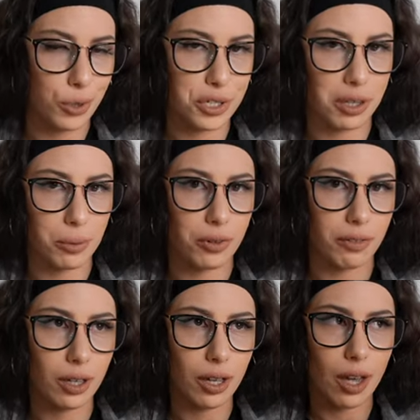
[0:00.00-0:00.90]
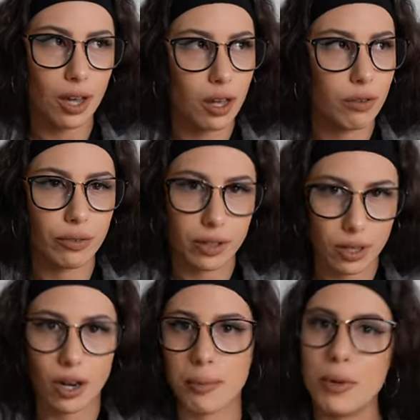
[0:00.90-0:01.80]
watching the movie every
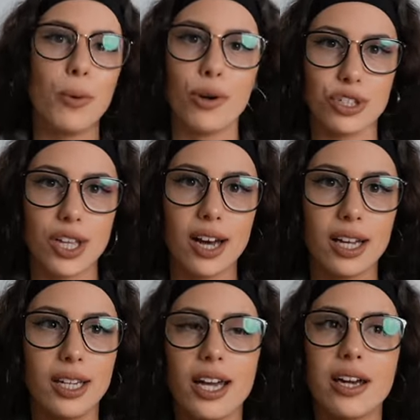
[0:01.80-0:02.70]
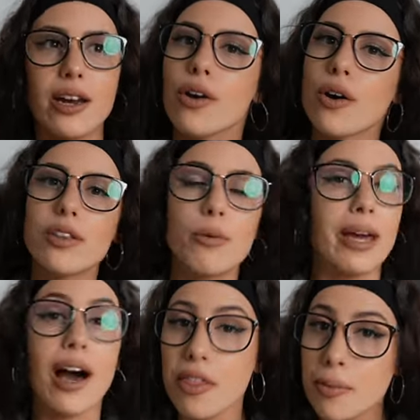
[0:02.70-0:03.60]
time you watch that. And I know there'll
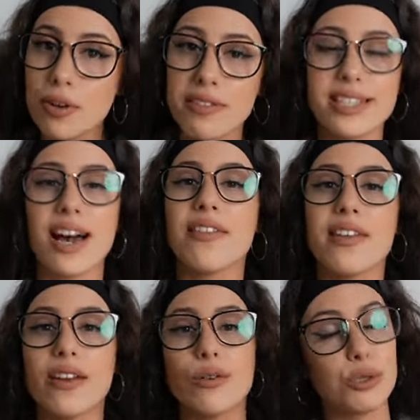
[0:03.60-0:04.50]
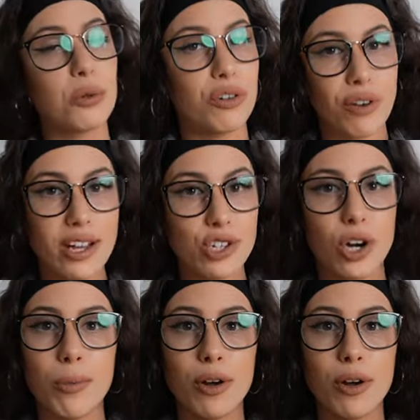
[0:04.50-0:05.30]
be other movies out there that'll do a great job